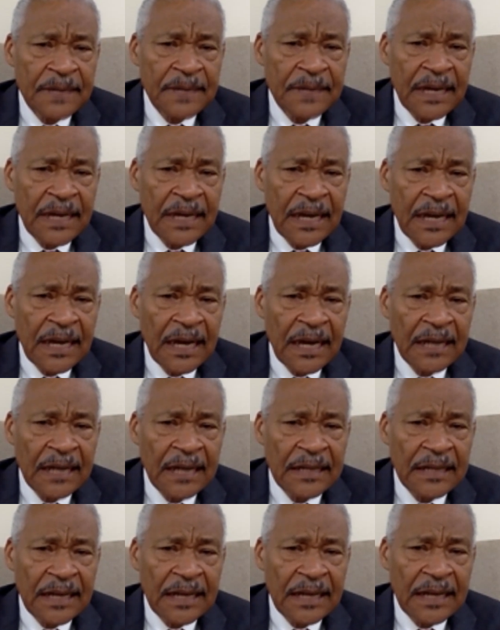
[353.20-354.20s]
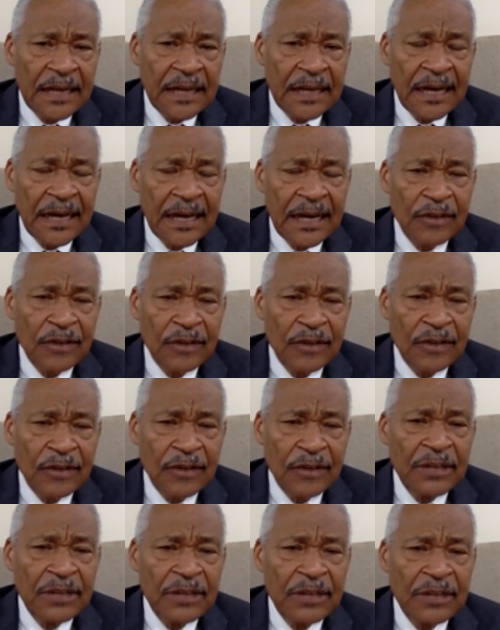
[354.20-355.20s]
and you begin to
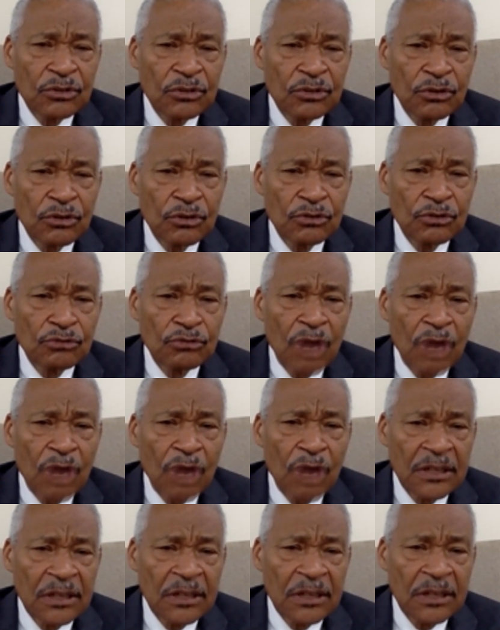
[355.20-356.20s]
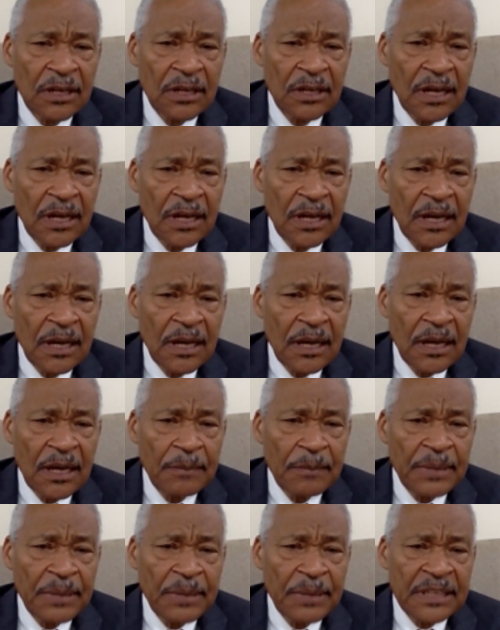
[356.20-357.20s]
turn to run because
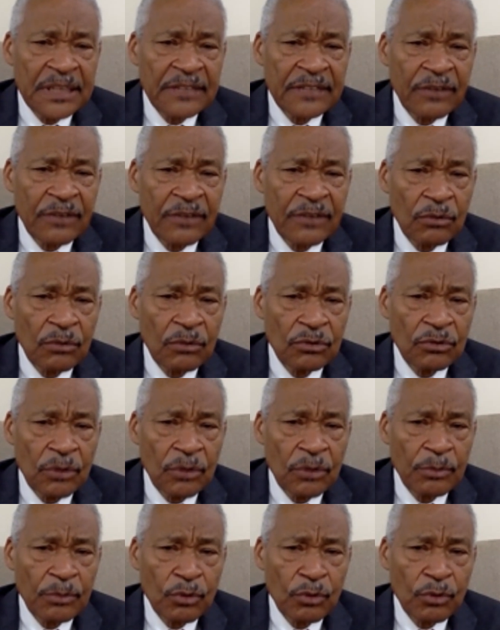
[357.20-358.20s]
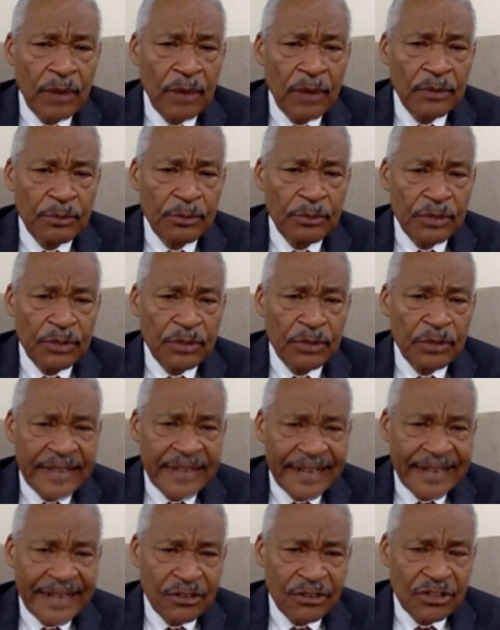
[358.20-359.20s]
of how you're programmed to protect
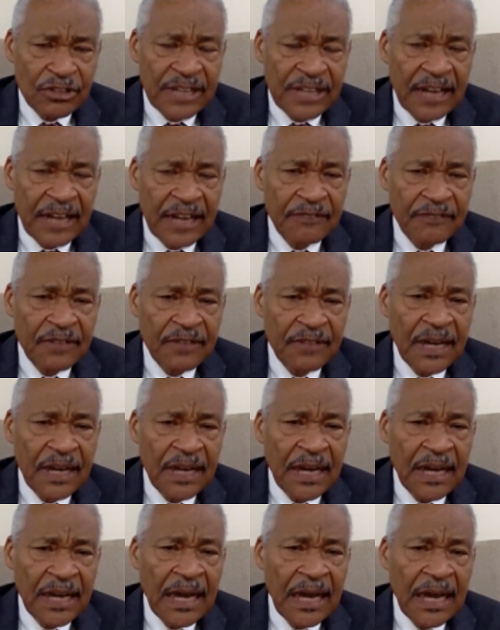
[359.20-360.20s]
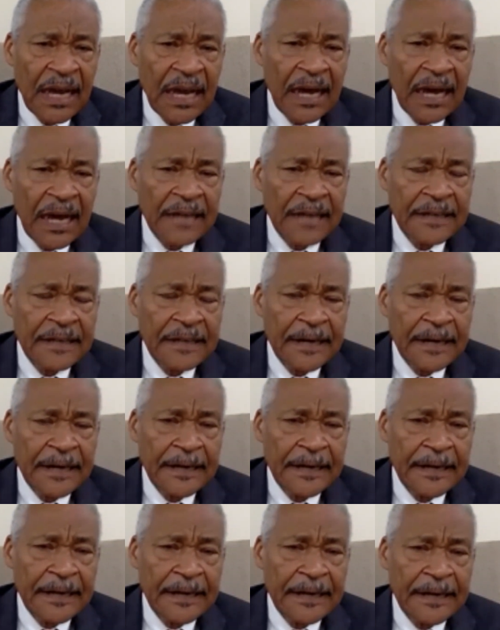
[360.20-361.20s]
yourself. And
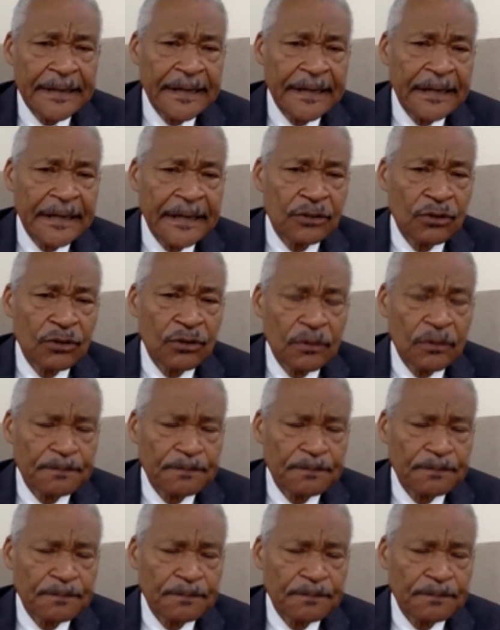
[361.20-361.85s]
so